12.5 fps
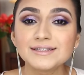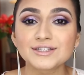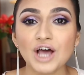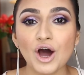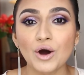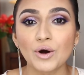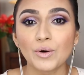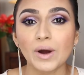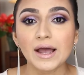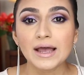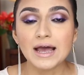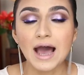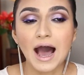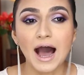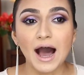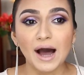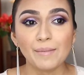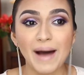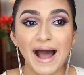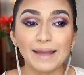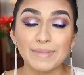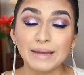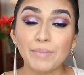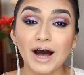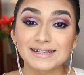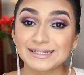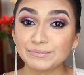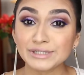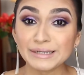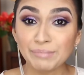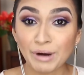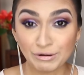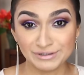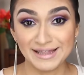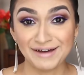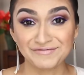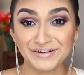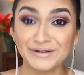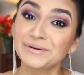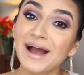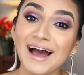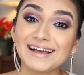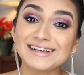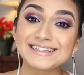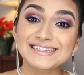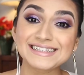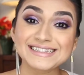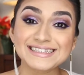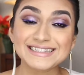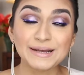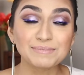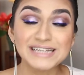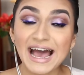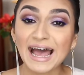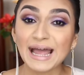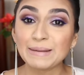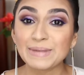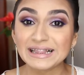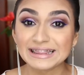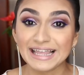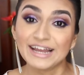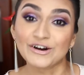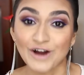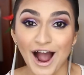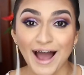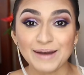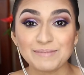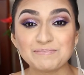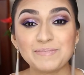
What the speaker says: So I may possibly post that for you guys sometime later on.